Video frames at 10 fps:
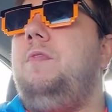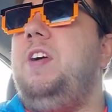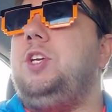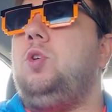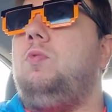
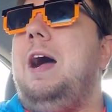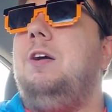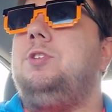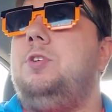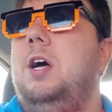conventional
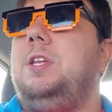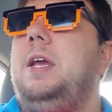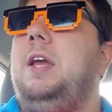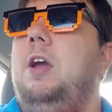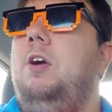routes are not
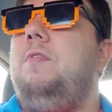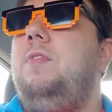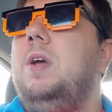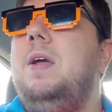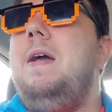taken care of,
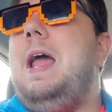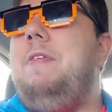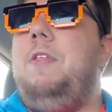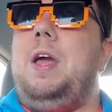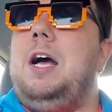and
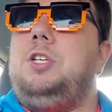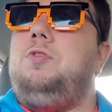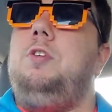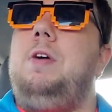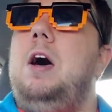then the guys just
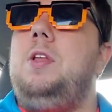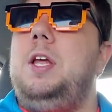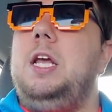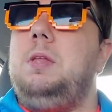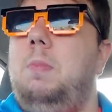run around and
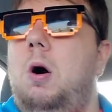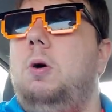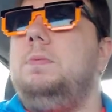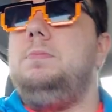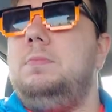they get the
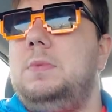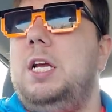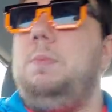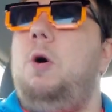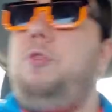ball. They
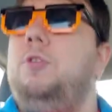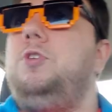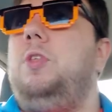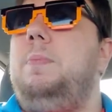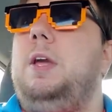get the ball thrown
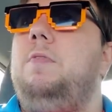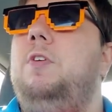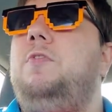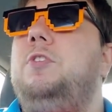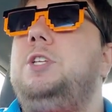to them. They
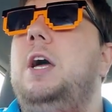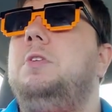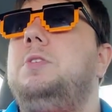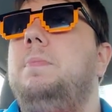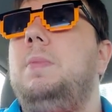convert first
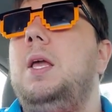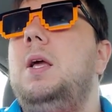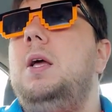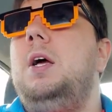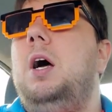downs.
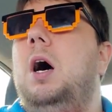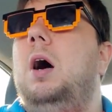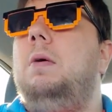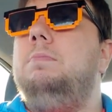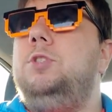
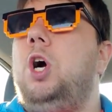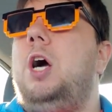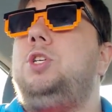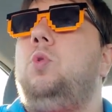Josh